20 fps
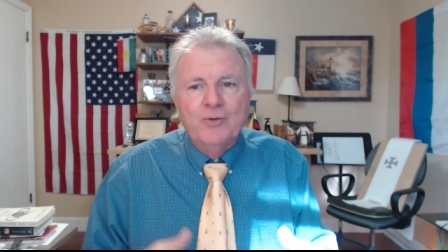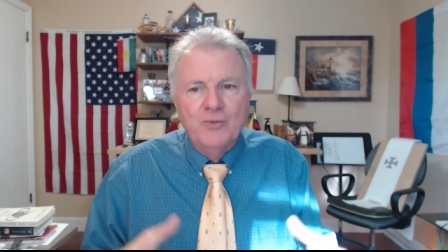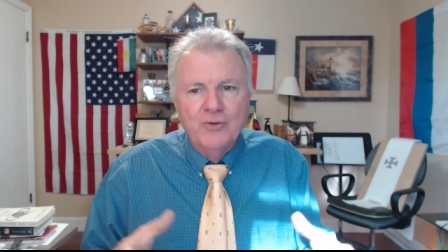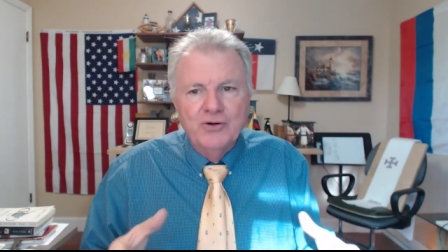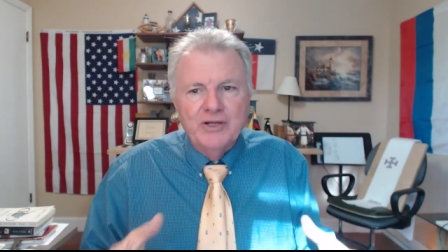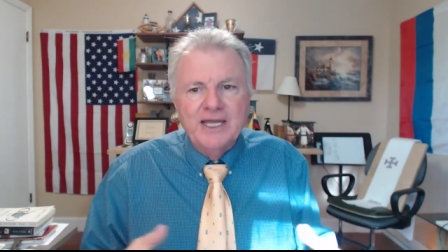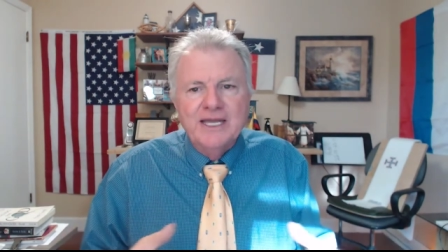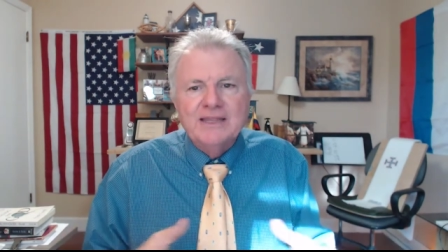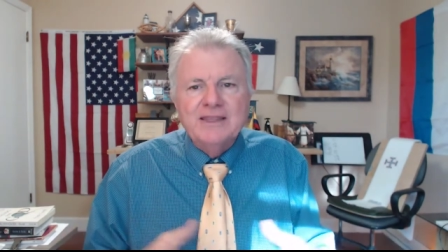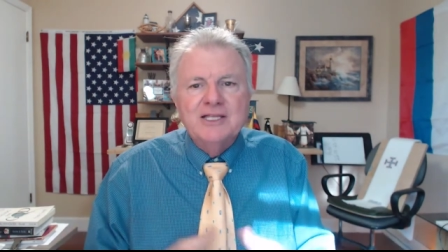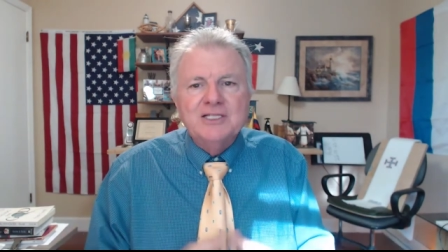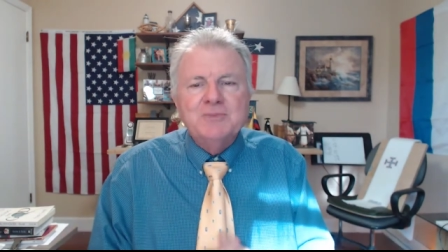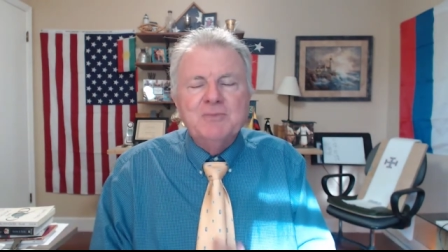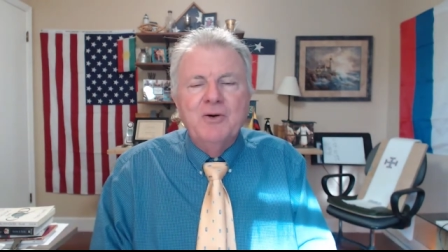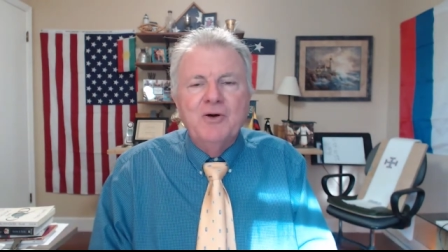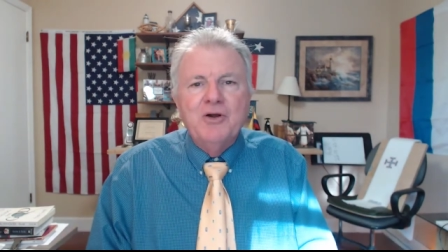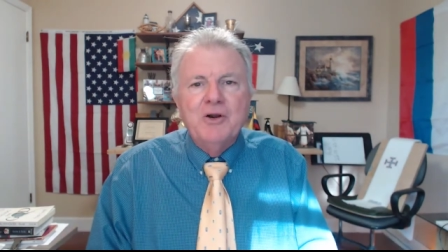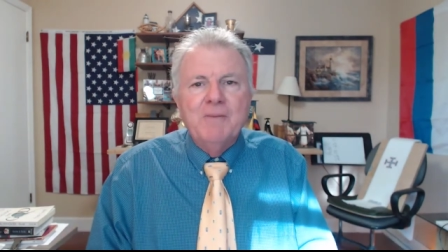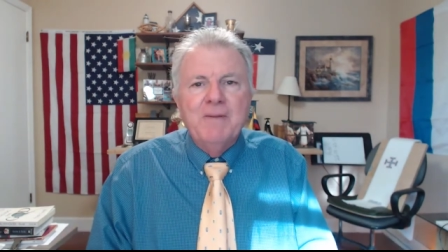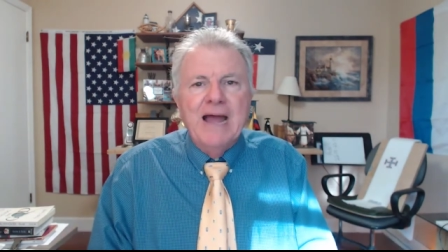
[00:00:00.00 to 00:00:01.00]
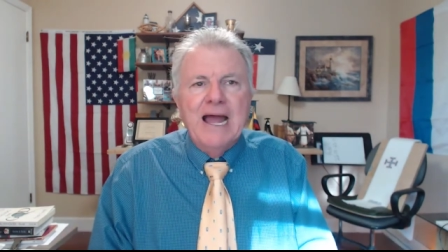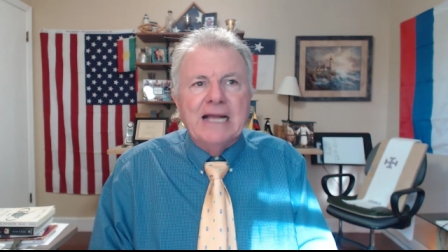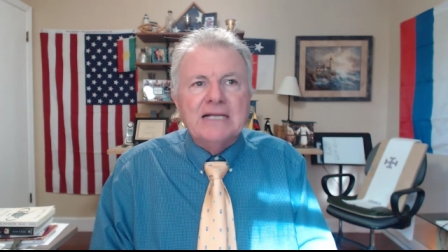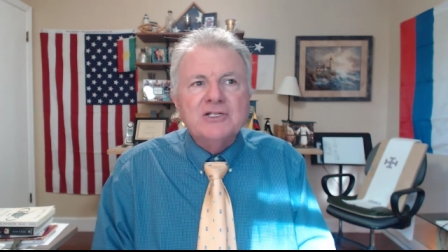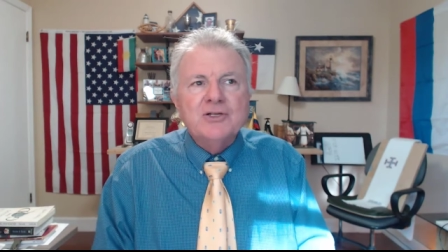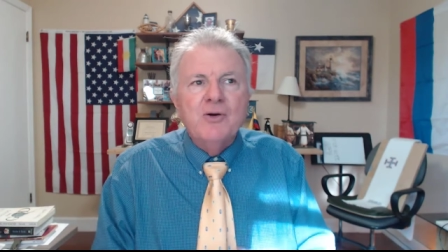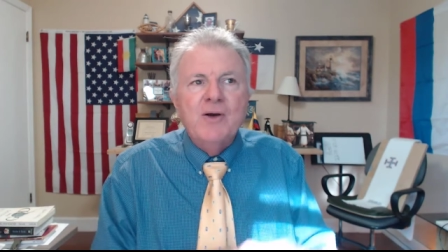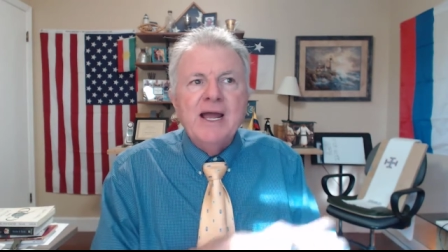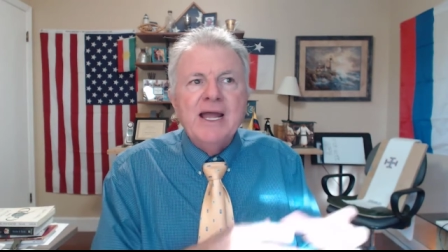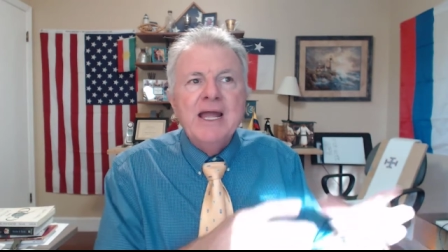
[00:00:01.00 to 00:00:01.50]
We'll get this motor back.
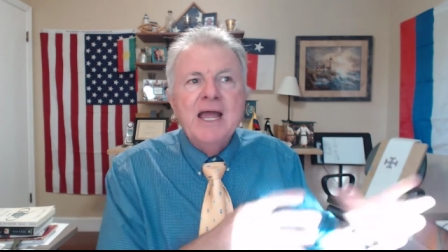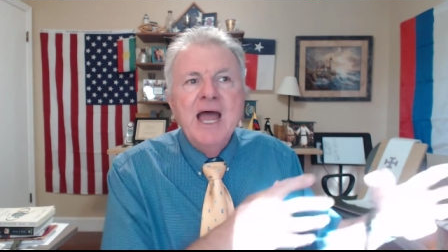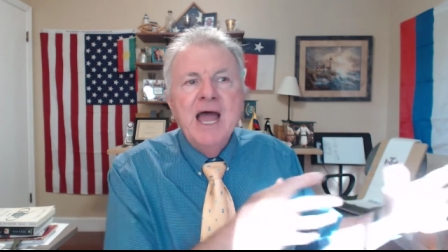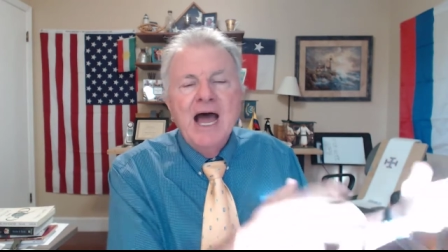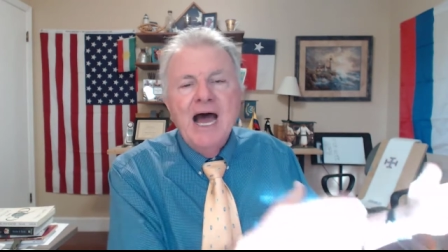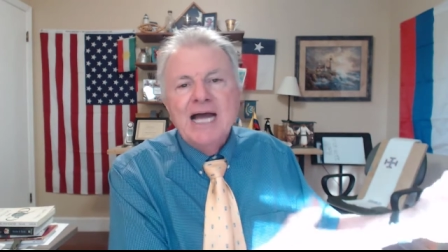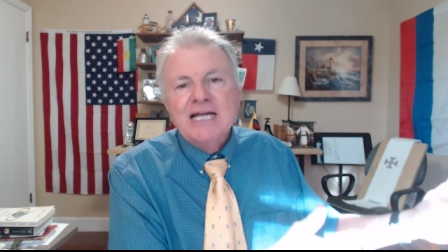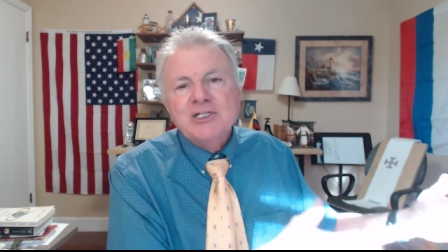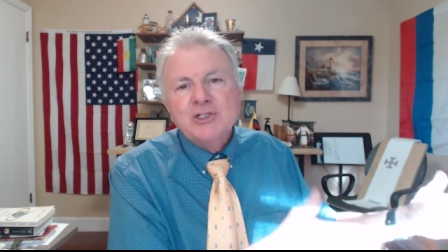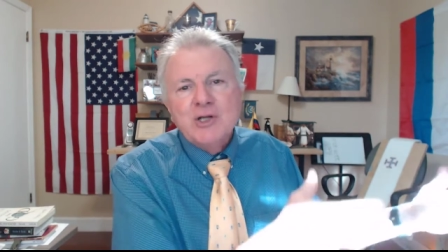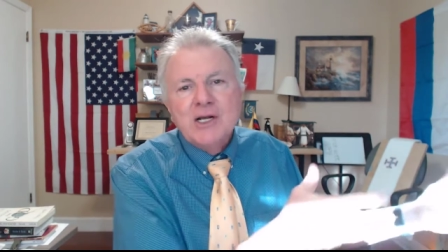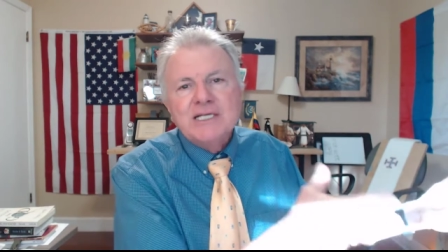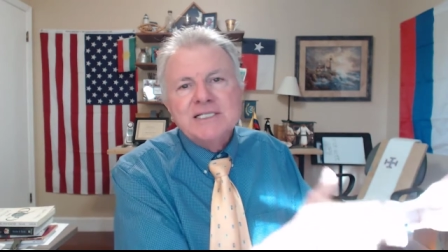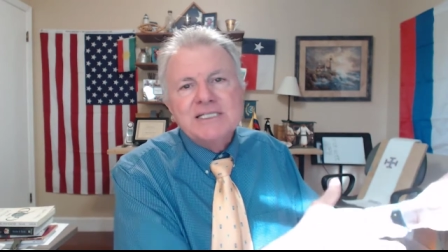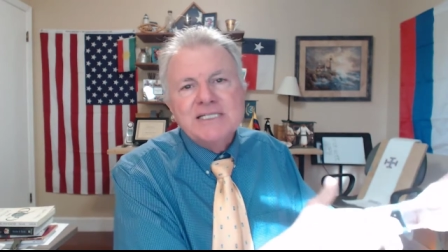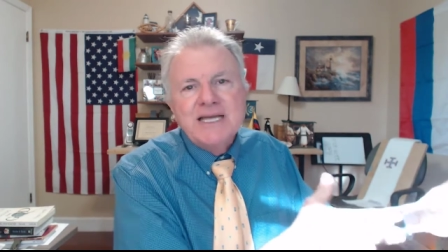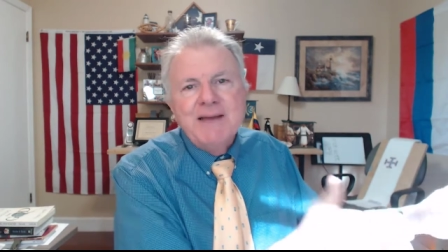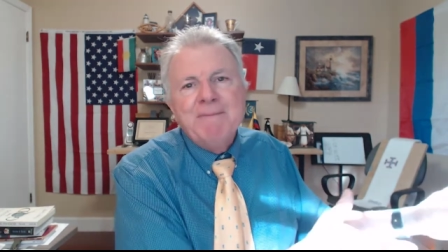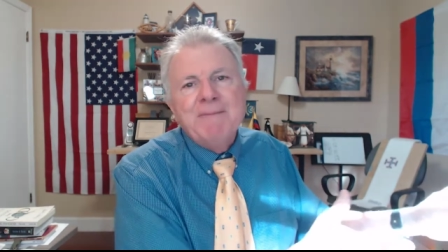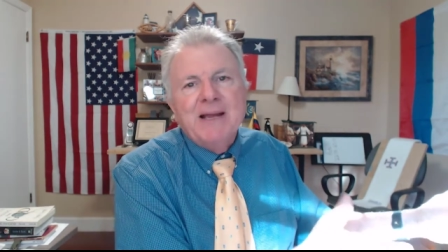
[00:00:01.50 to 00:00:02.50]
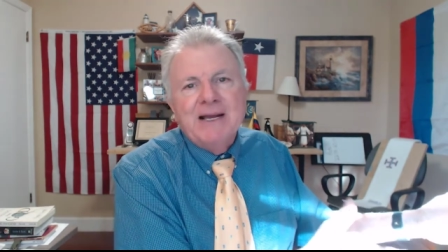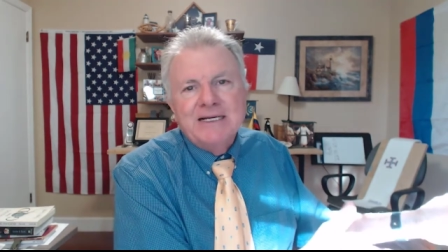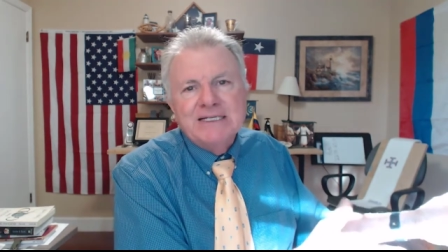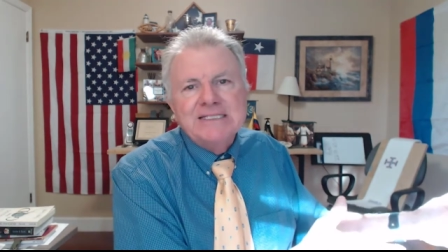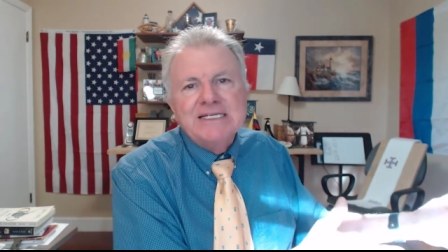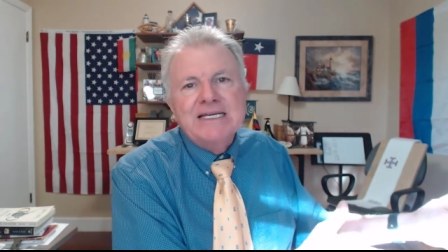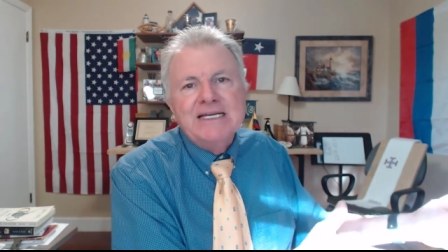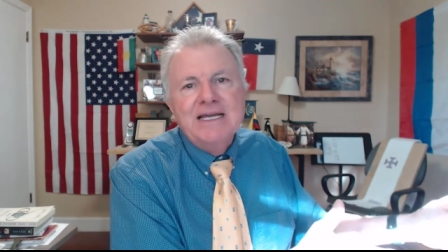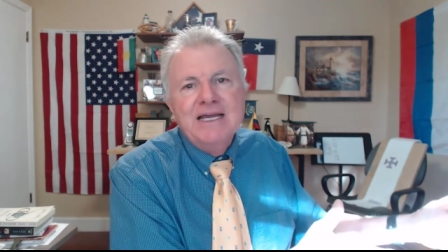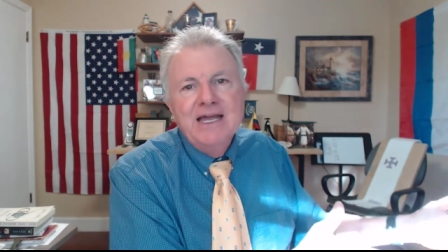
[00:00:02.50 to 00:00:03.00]
So I, I trust him because
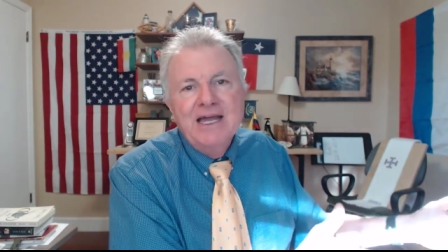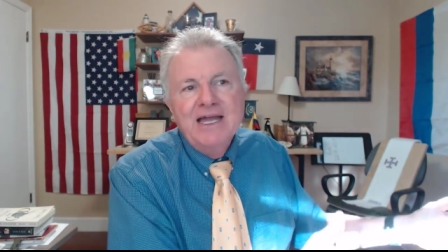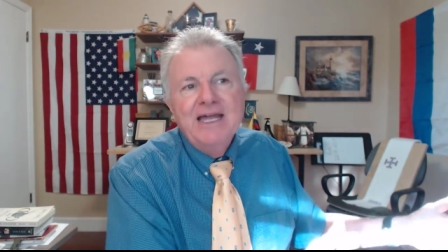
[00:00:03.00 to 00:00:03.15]
he,